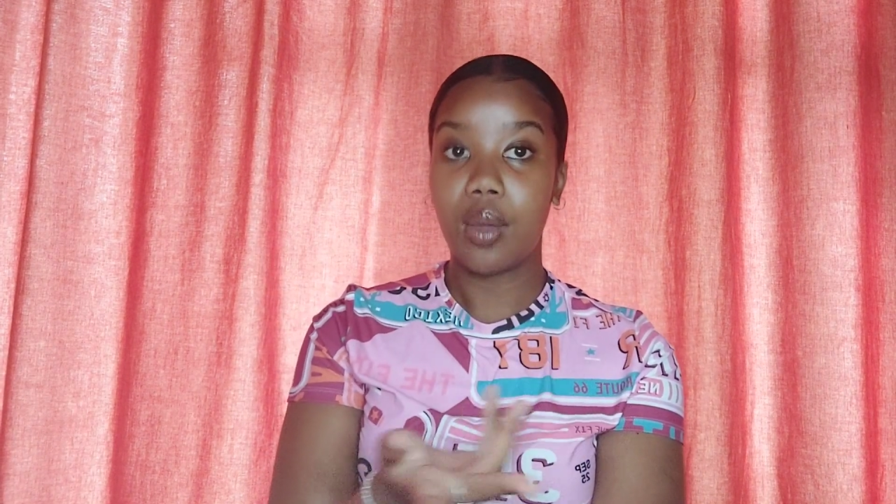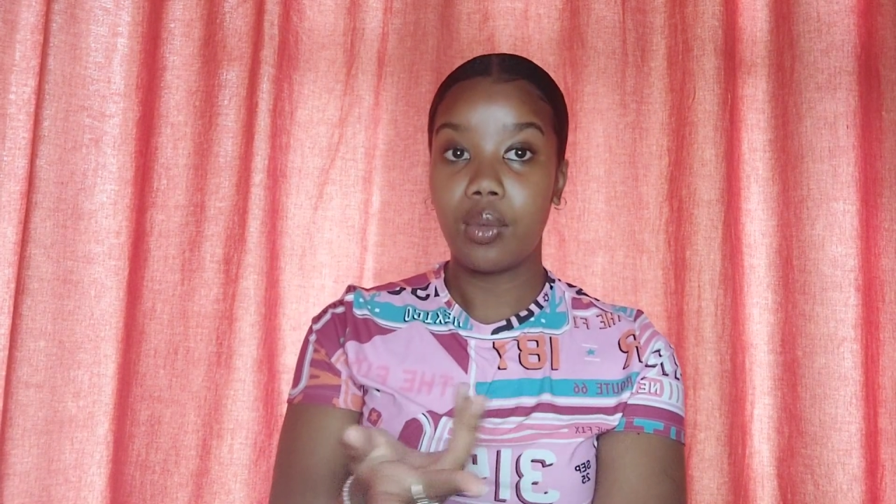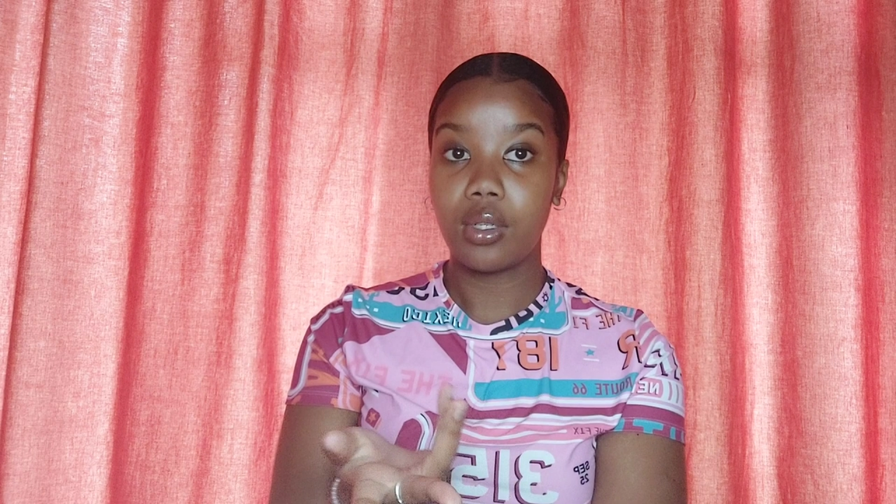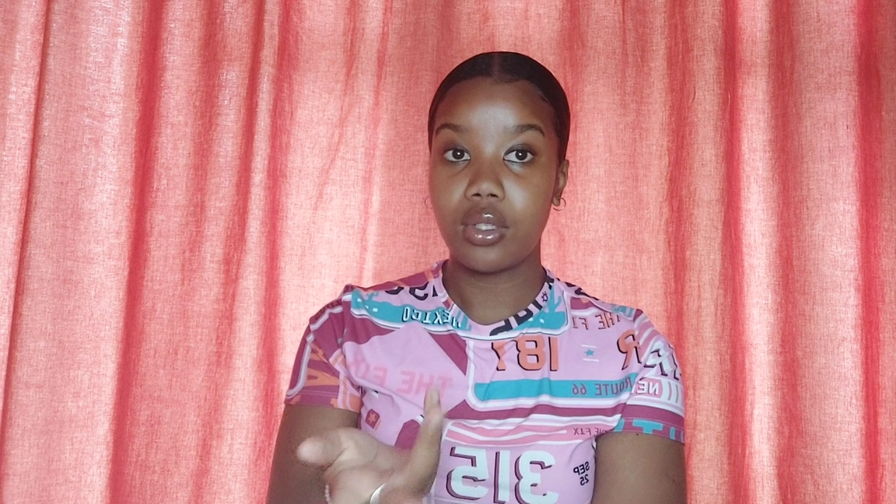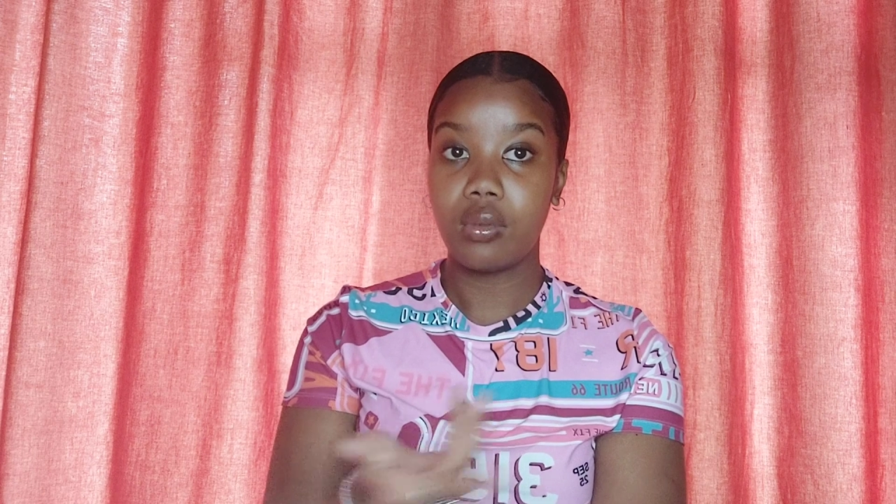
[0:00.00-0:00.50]
I
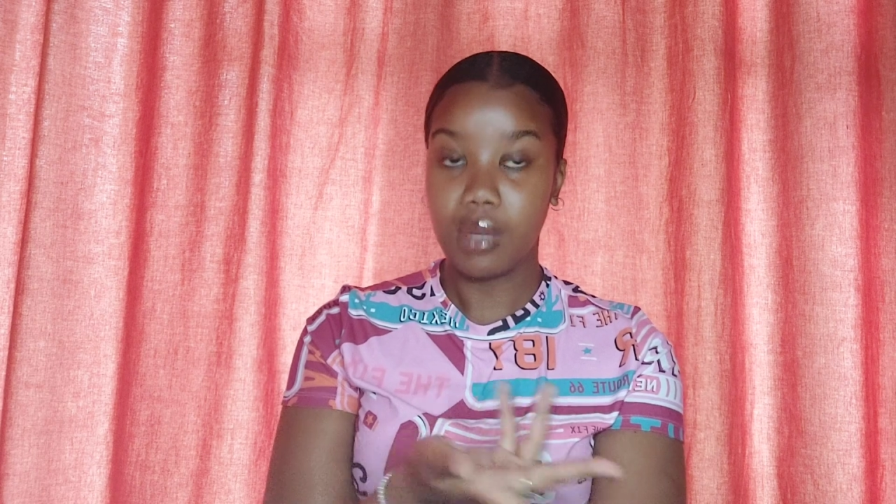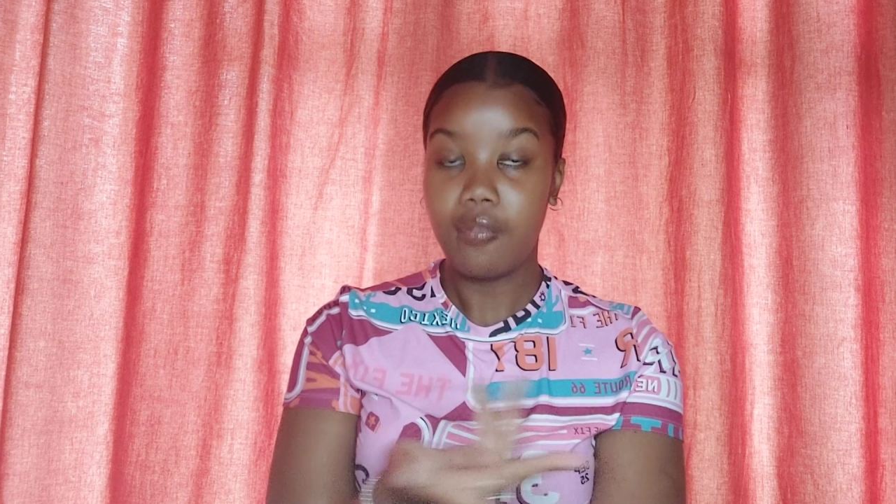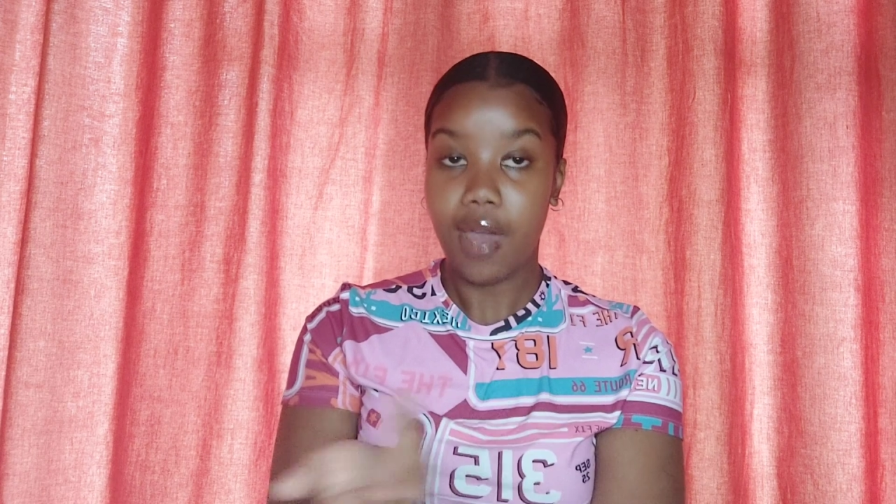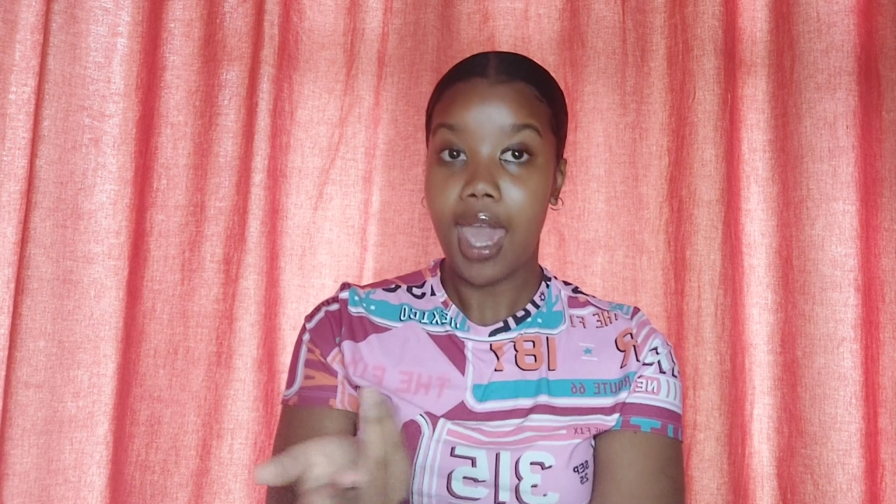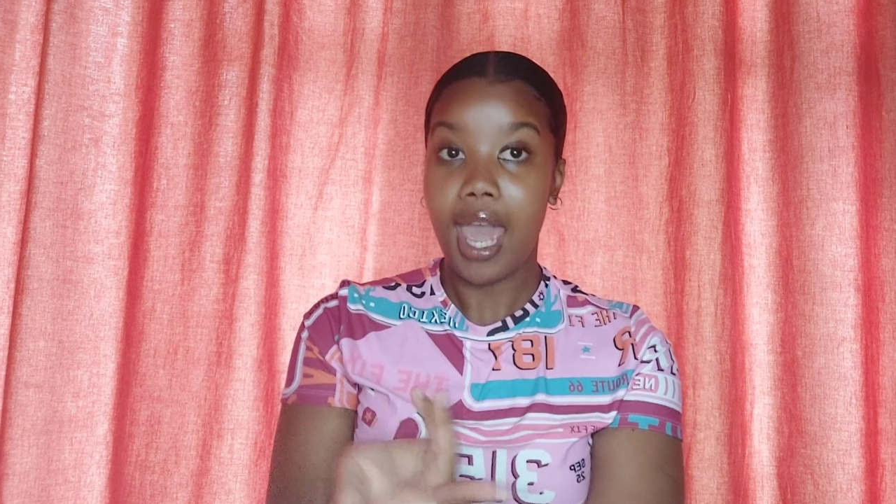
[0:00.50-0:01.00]
would assume
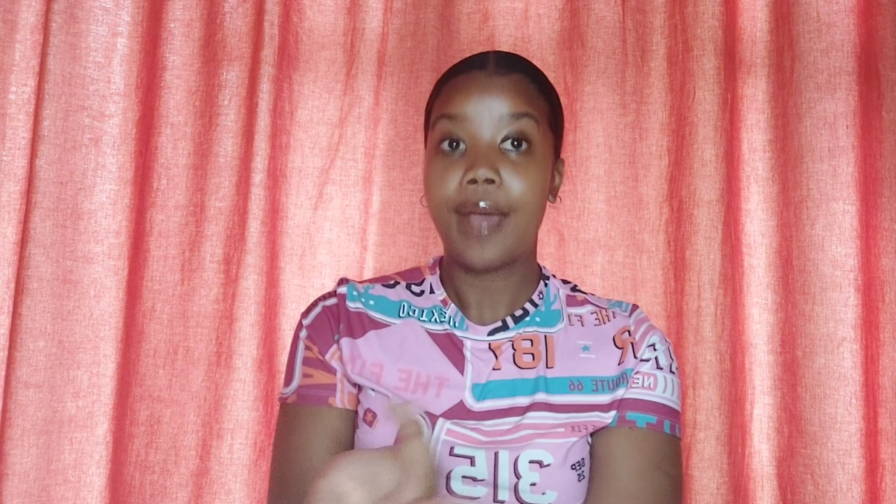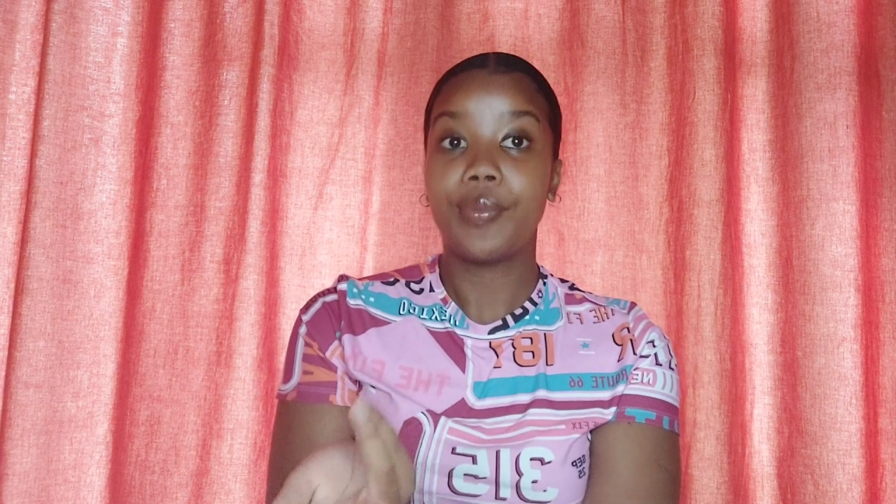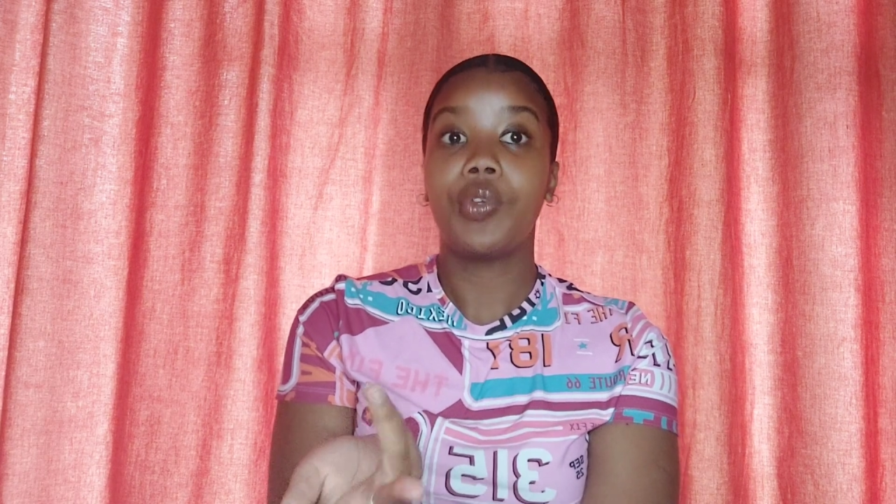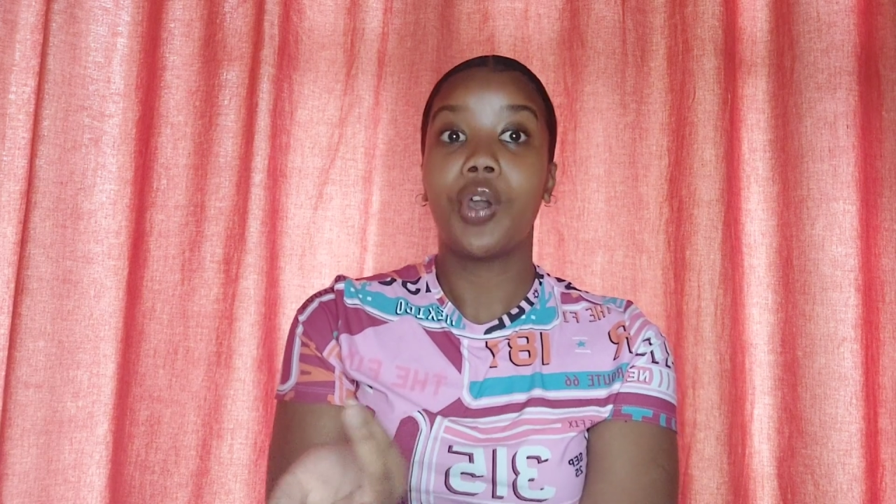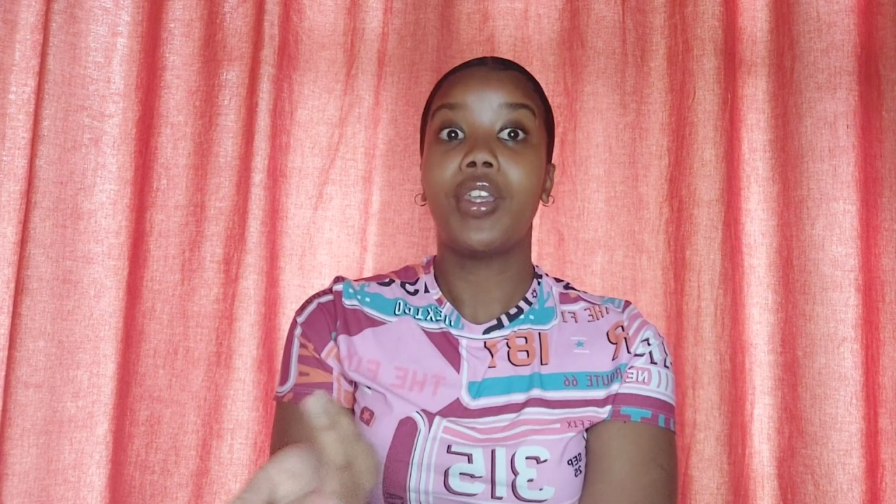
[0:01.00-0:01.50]
if I
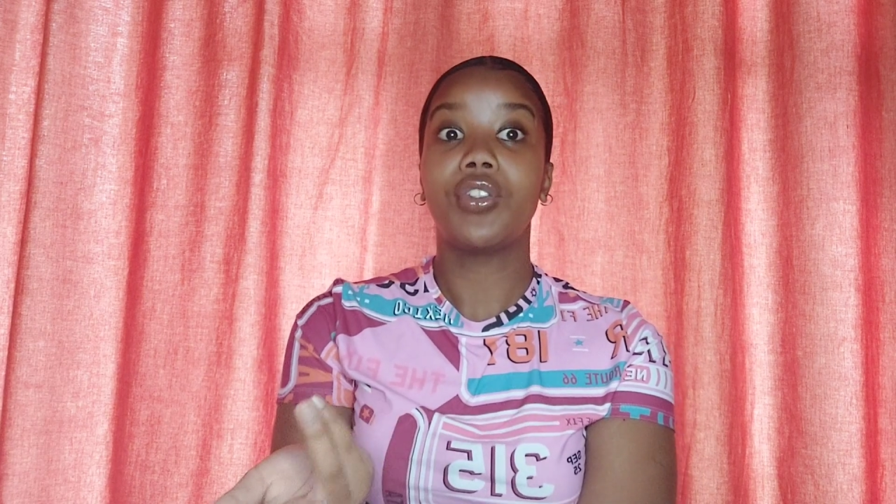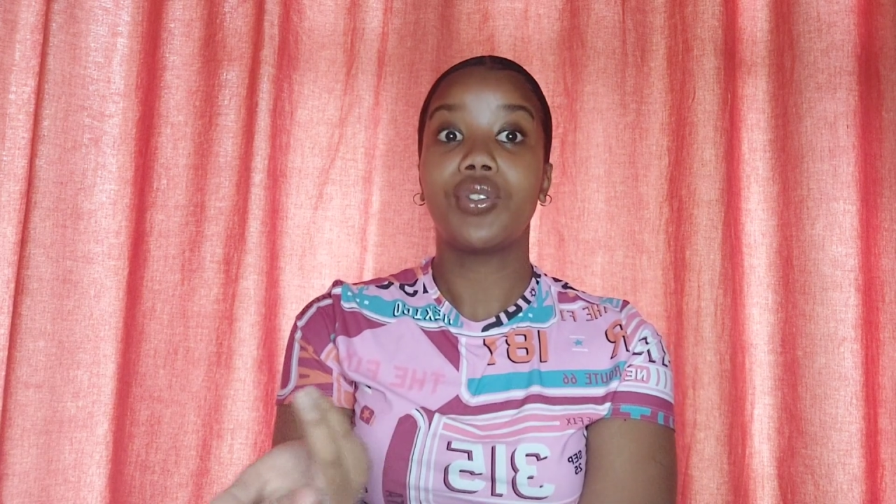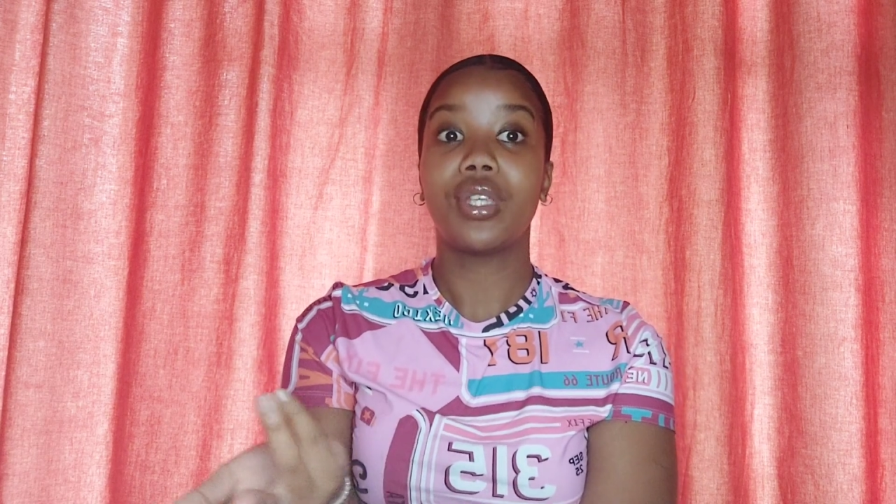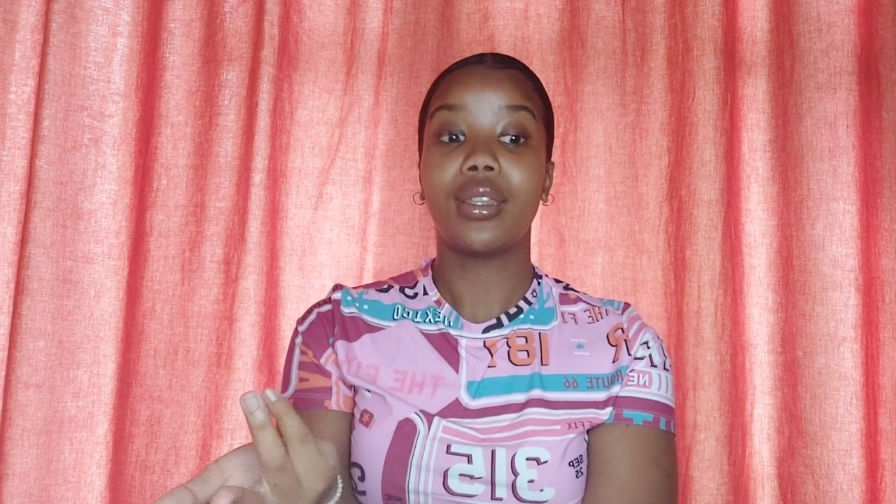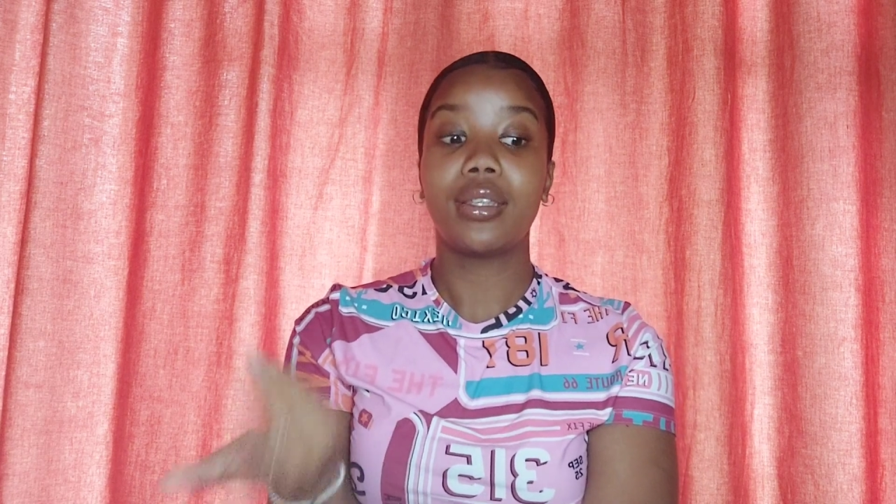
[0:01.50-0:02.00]
am going
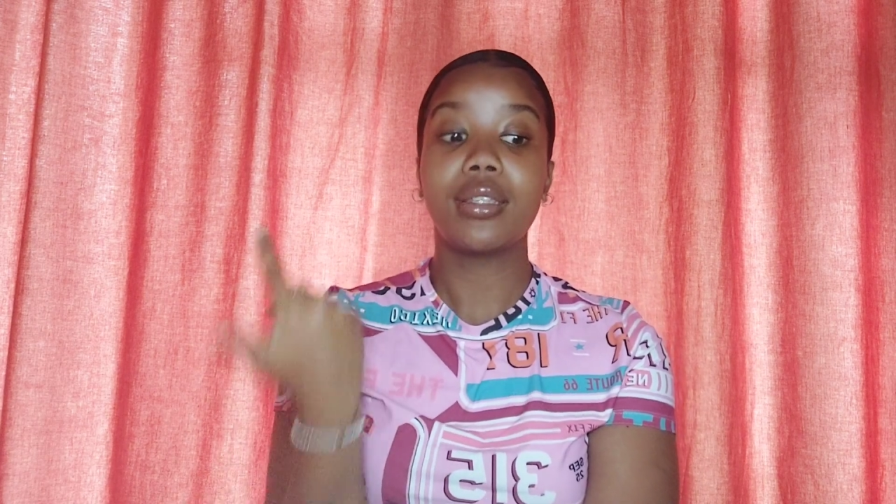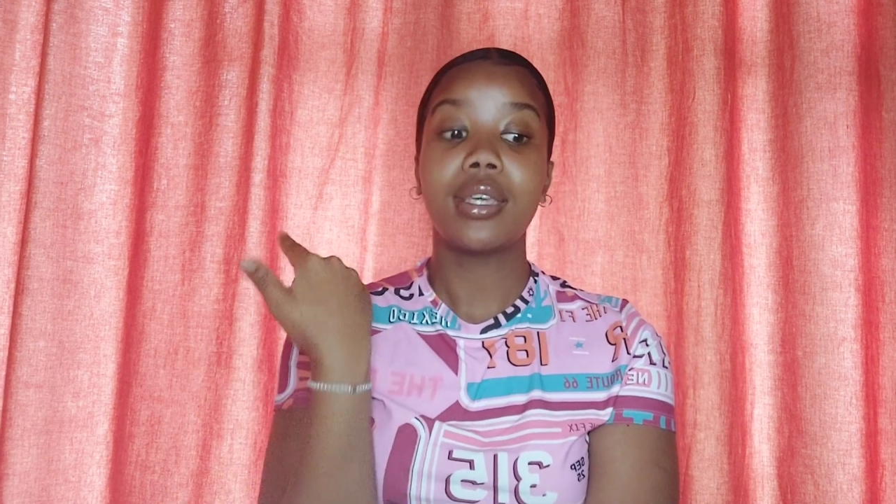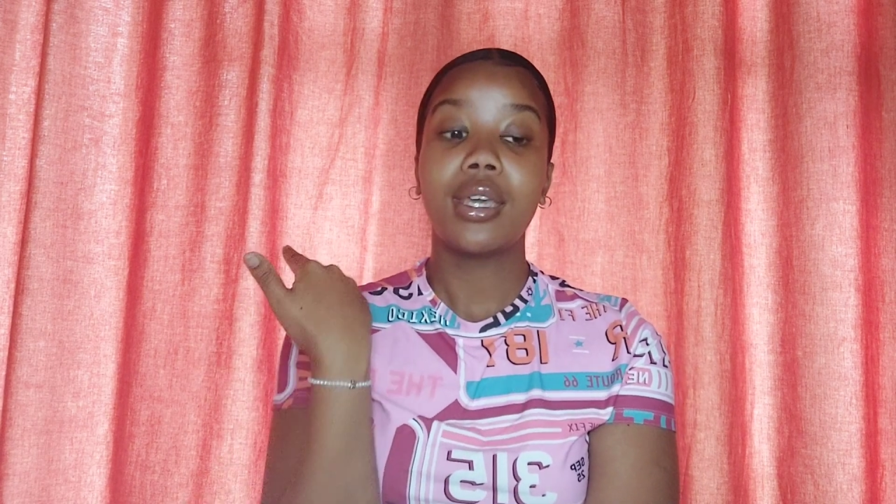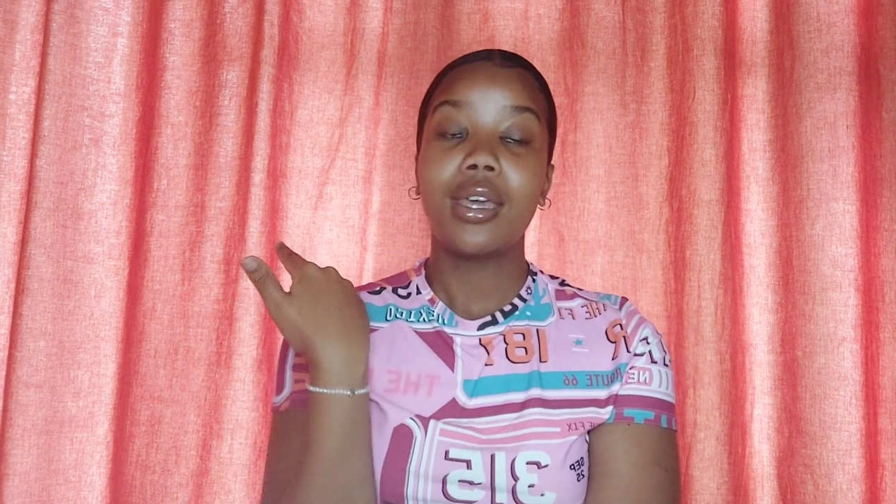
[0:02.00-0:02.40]
to say this,